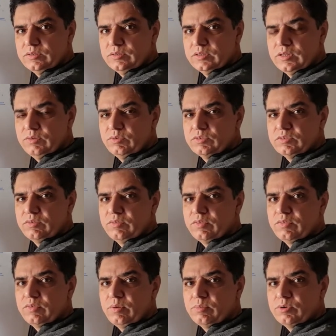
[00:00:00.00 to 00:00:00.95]
He would suffer
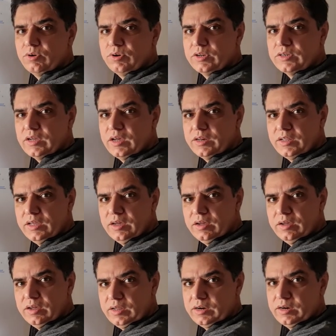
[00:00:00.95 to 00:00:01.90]
from chronic diarrhea.
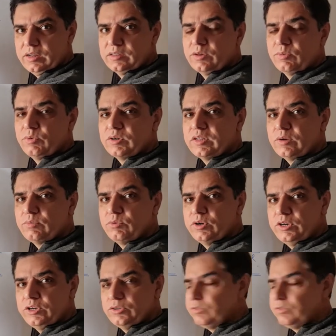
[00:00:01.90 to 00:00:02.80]
In another word, that would lead to